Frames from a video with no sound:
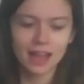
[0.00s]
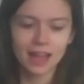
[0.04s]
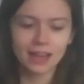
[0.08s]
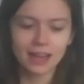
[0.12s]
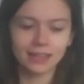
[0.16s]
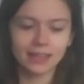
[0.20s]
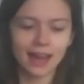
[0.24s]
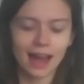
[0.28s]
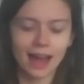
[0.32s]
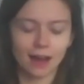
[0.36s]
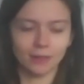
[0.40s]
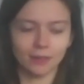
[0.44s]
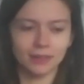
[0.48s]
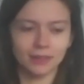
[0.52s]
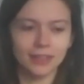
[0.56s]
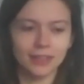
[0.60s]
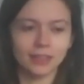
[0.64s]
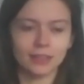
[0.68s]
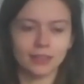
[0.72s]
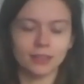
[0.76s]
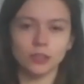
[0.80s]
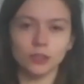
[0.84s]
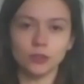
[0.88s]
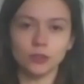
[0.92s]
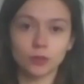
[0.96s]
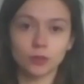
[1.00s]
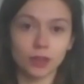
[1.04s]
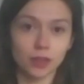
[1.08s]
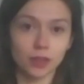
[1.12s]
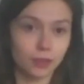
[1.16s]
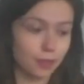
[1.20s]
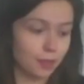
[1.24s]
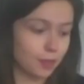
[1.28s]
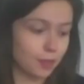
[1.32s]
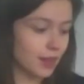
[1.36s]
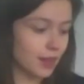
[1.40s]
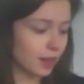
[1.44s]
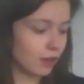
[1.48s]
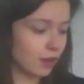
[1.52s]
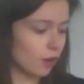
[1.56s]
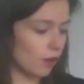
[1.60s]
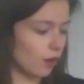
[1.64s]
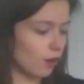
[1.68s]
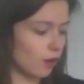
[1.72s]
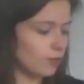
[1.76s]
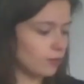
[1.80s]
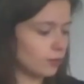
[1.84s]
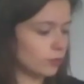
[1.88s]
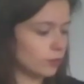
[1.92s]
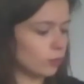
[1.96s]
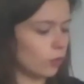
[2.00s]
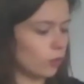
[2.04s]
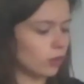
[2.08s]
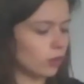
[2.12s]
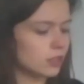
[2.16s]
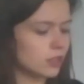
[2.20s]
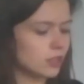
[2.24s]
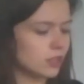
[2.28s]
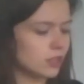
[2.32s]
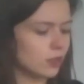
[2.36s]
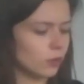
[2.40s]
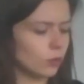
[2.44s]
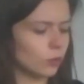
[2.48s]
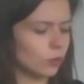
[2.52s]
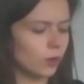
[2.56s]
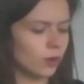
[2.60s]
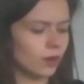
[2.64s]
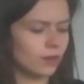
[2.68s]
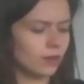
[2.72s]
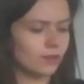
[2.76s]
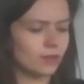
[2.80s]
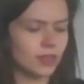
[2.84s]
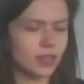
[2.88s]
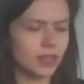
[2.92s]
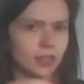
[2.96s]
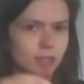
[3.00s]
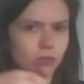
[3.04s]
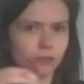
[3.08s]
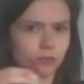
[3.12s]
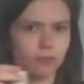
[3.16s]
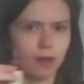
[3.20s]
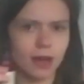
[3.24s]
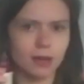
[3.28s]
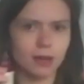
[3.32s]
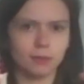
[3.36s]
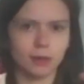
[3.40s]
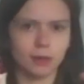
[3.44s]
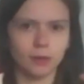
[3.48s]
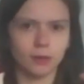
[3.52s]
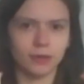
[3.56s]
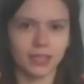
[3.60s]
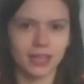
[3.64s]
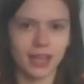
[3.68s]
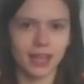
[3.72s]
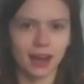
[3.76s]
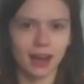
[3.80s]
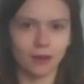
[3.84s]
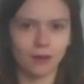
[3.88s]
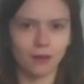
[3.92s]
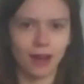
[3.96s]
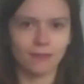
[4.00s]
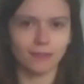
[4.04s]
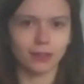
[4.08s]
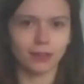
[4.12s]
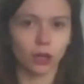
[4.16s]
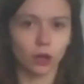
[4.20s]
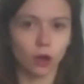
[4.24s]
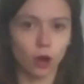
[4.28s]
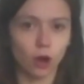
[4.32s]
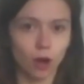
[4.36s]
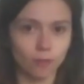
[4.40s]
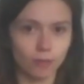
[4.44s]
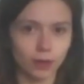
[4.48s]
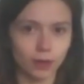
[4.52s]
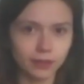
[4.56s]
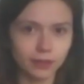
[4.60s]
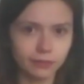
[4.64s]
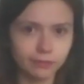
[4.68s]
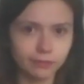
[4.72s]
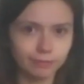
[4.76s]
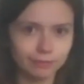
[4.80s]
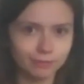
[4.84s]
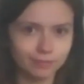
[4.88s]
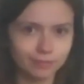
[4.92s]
Now, you can think of, what do all of these red, blue and yellow have in common?